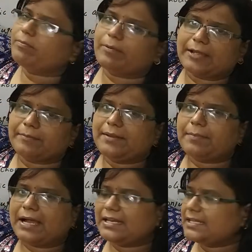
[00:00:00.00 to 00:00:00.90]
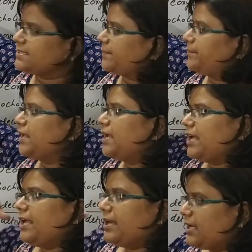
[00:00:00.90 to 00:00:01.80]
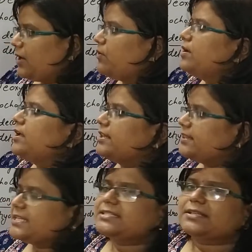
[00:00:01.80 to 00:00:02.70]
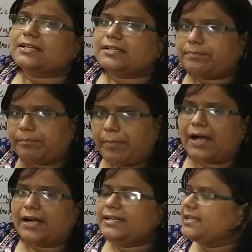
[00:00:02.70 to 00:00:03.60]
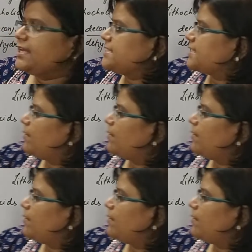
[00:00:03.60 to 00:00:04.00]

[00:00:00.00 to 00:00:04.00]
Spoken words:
of primary bile acid. Now this part is